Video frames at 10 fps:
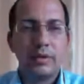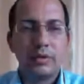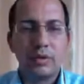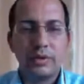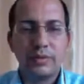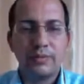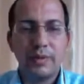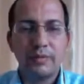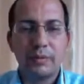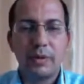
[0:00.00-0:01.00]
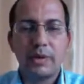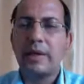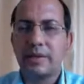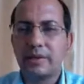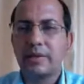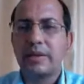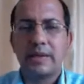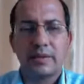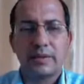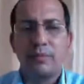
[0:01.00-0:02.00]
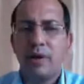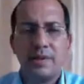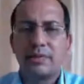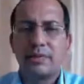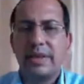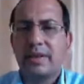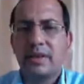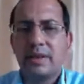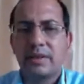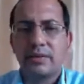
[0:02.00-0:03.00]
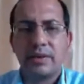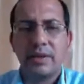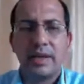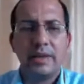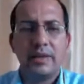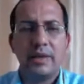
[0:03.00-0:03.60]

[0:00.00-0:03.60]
So this beam splitter, I think that point is very clear, okay.